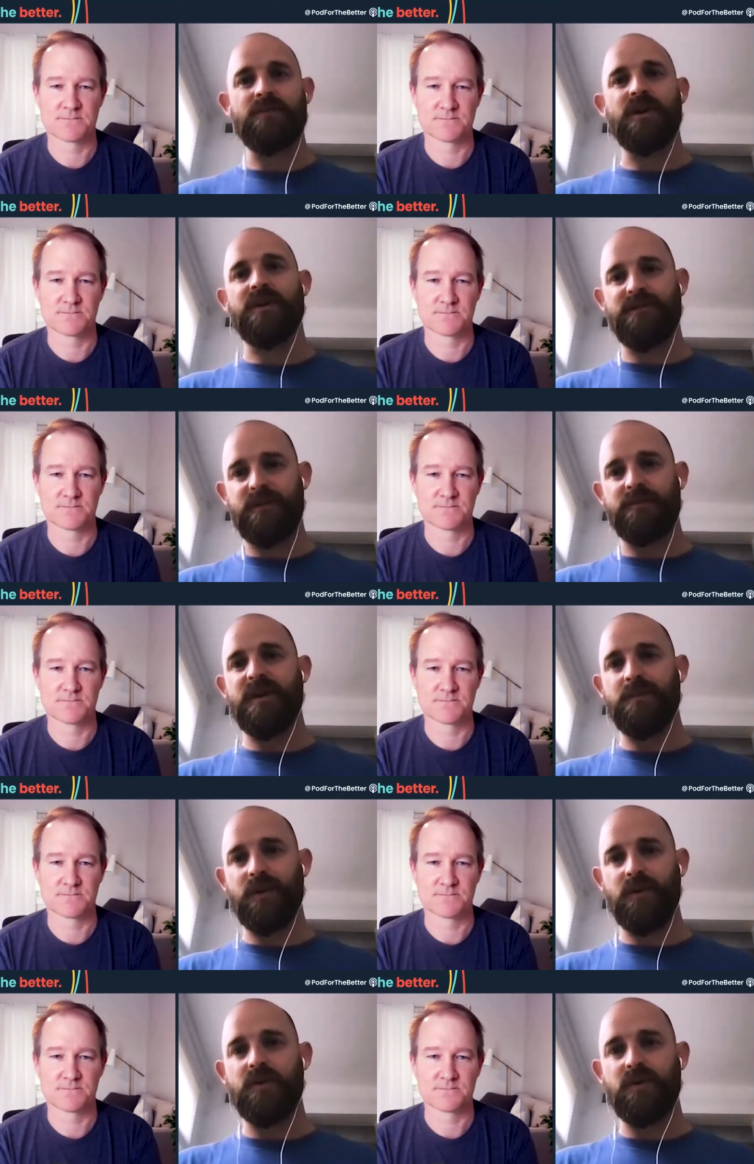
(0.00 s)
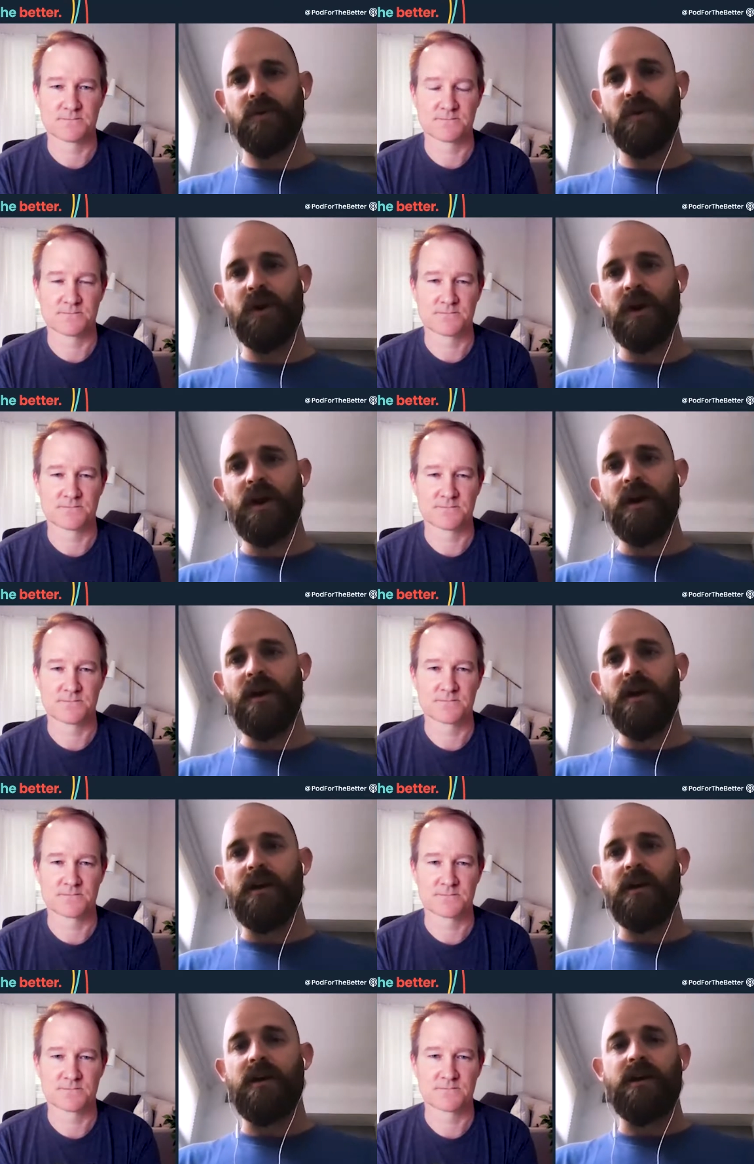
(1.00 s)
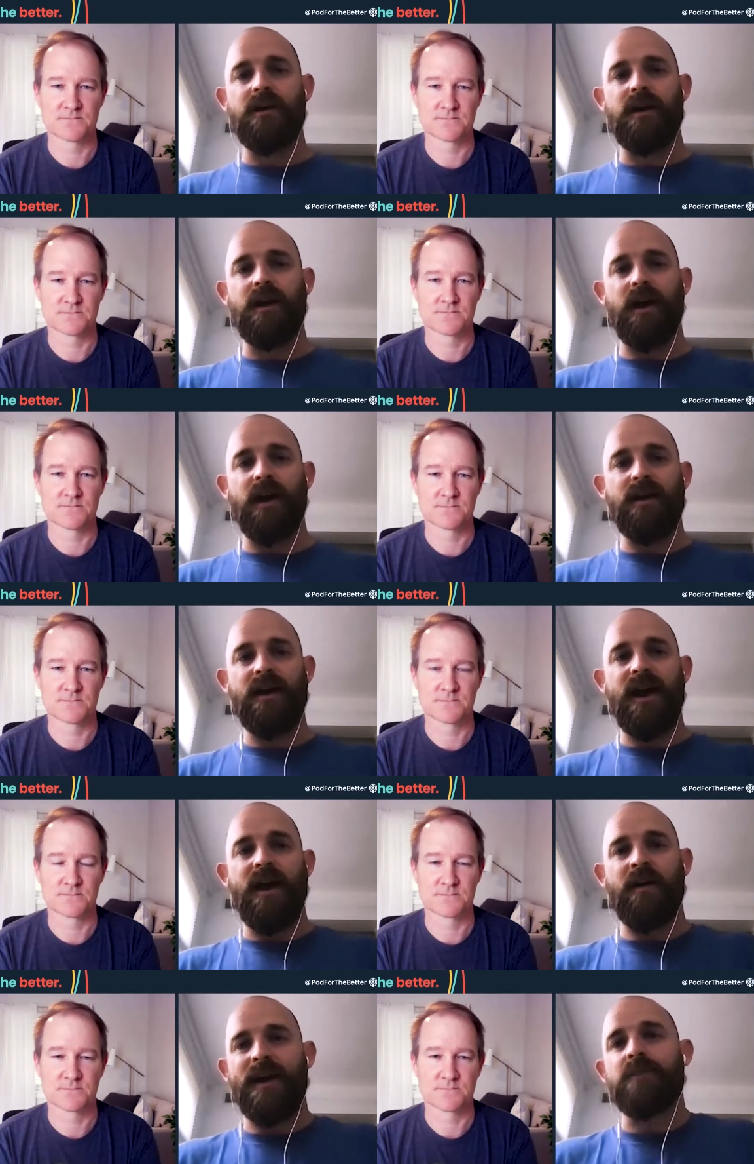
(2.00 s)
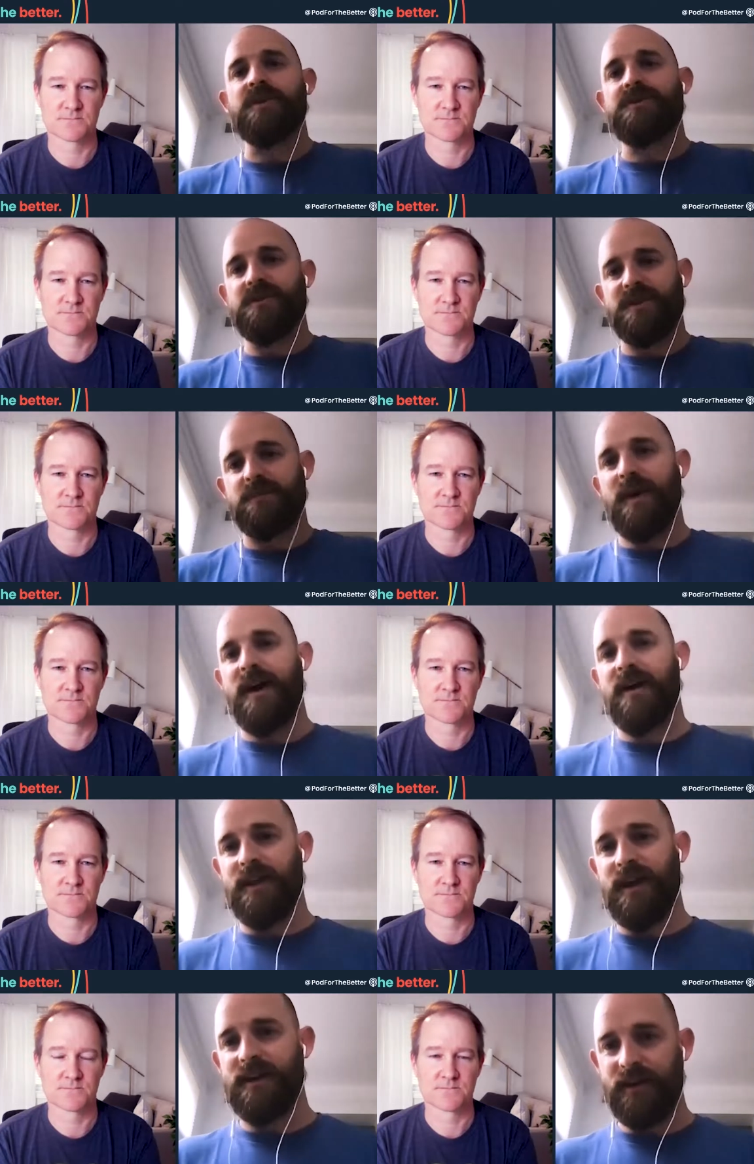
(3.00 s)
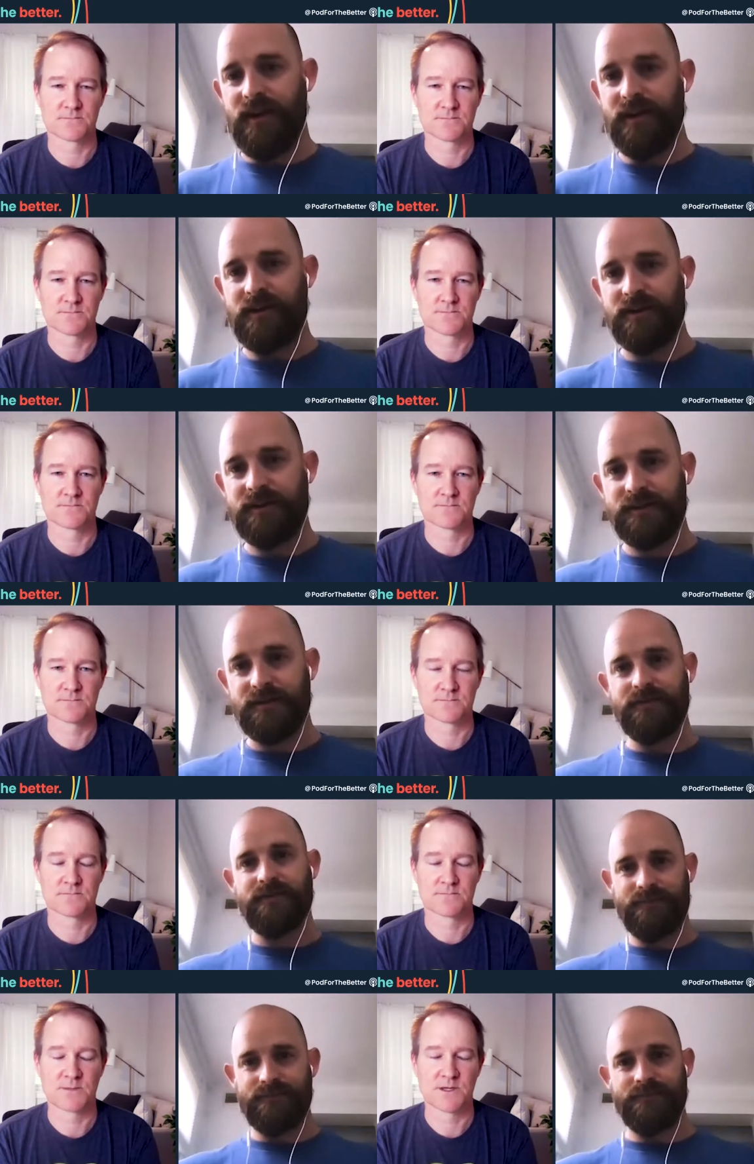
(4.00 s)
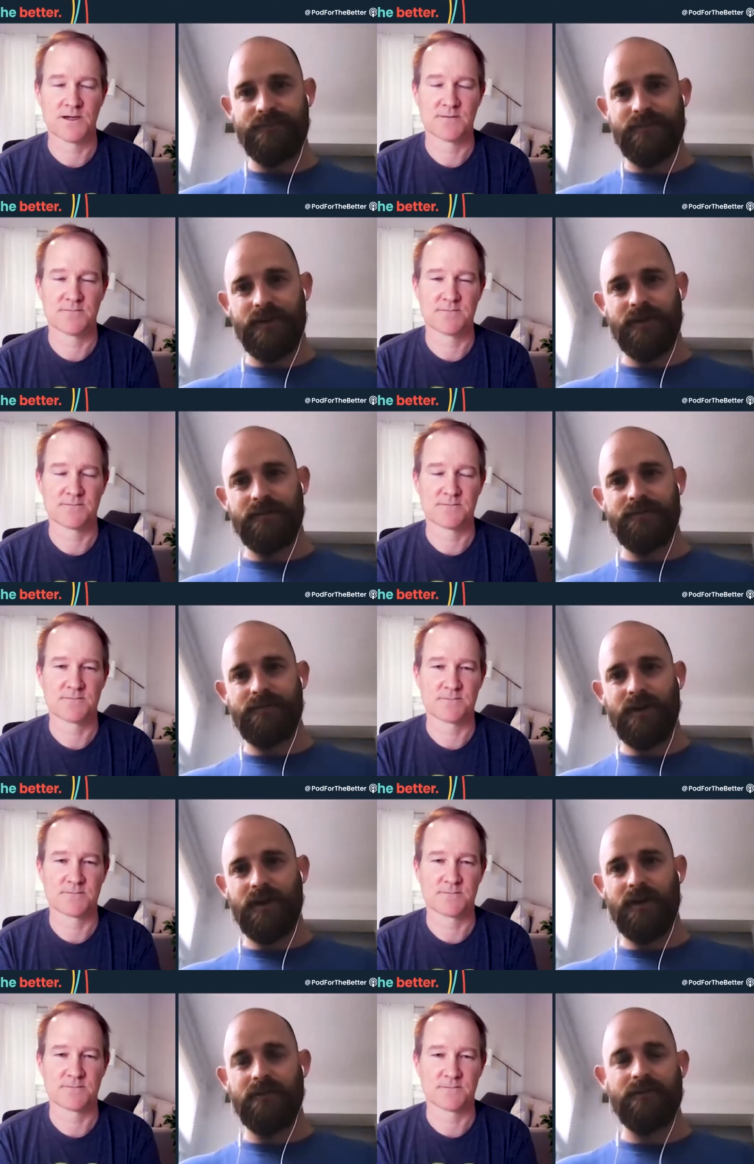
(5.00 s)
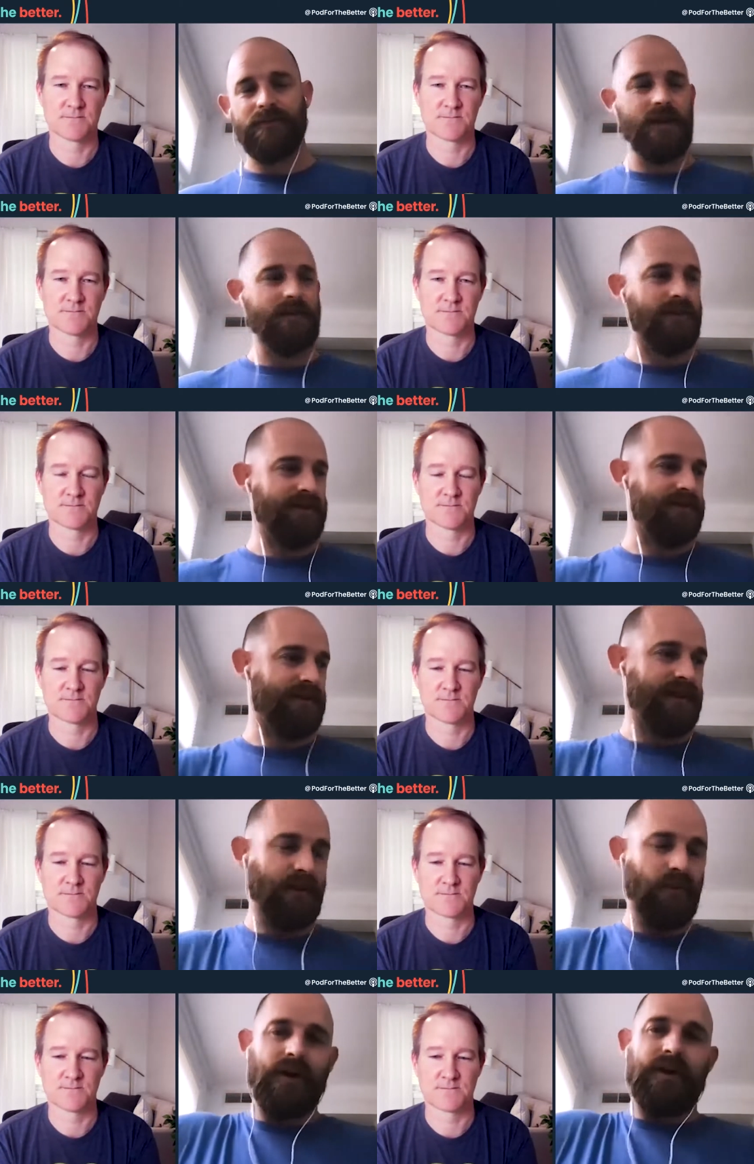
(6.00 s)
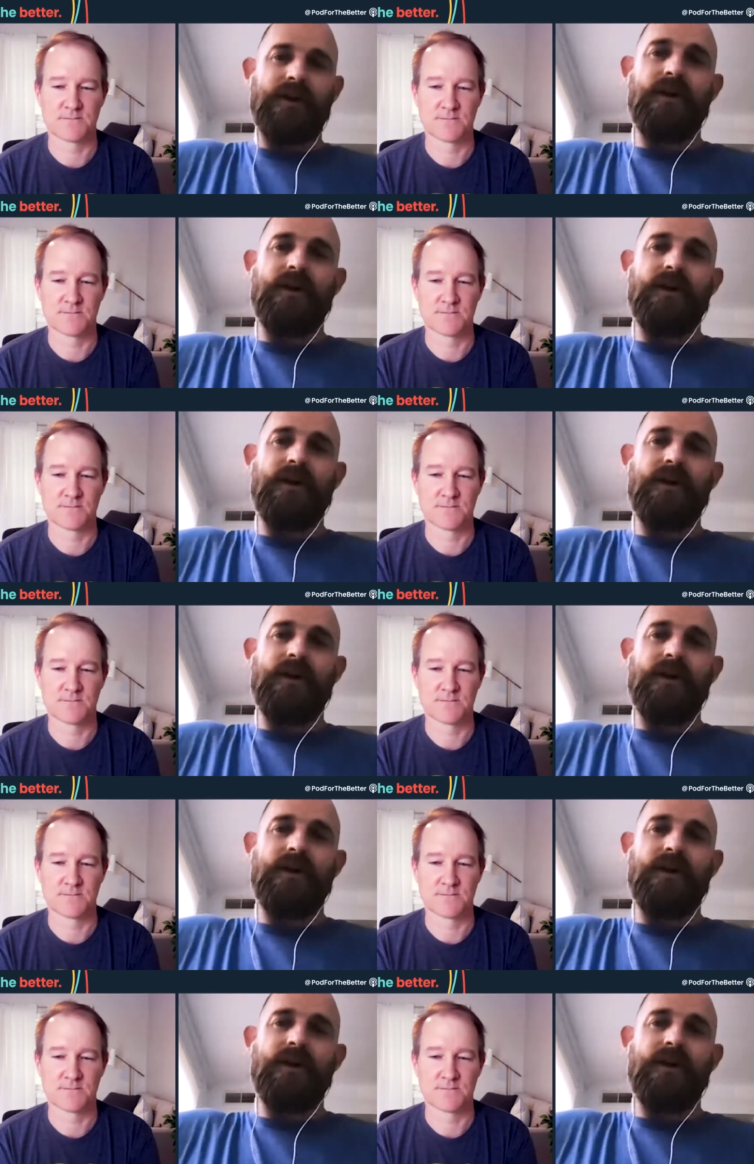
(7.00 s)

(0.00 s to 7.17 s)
Speaker 1: looking for people who uh, are able to inspire that in others yeah you know um, based on their work in the